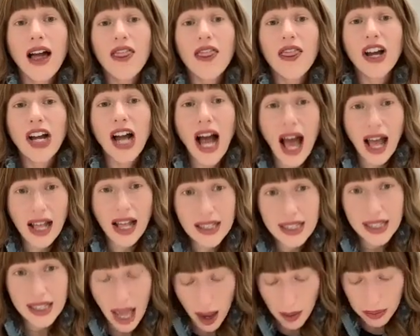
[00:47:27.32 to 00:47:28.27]
the
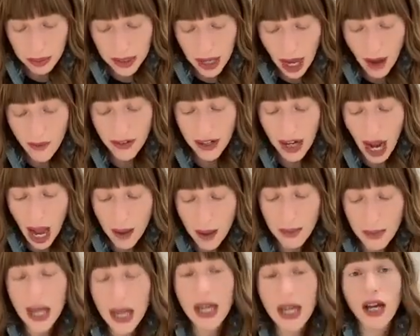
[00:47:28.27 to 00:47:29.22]
concept of
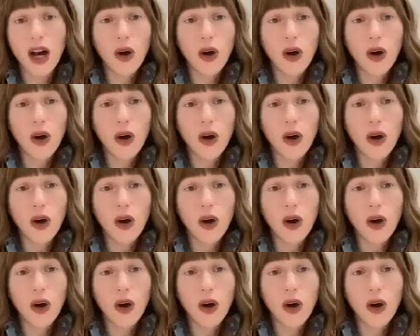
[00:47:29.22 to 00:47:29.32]
coming